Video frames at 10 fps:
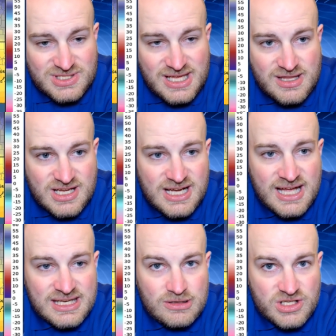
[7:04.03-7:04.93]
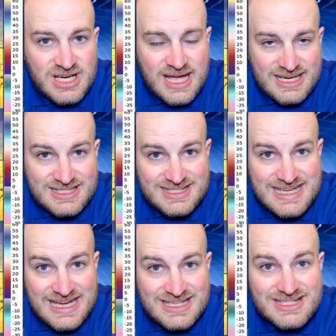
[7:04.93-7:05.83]
of the continental United
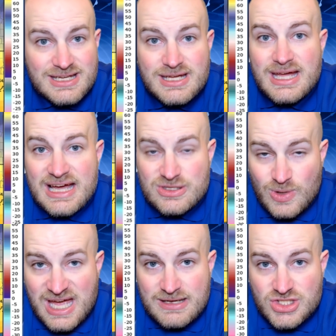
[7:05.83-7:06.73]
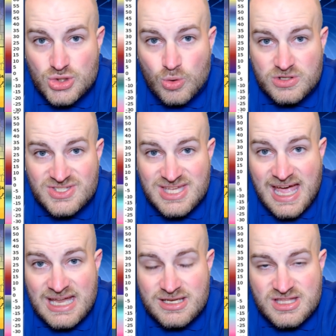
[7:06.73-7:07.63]
States as we head towards the
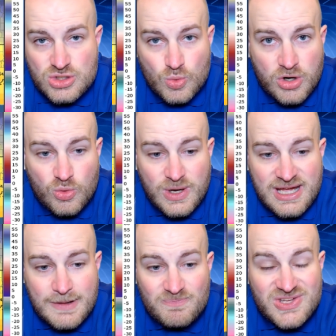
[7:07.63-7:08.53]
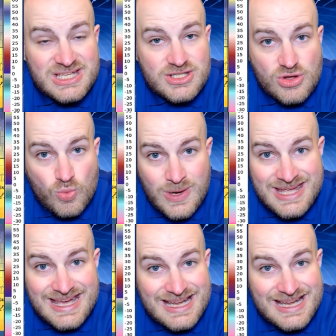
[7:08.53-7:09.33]
end of this work week into the weekend.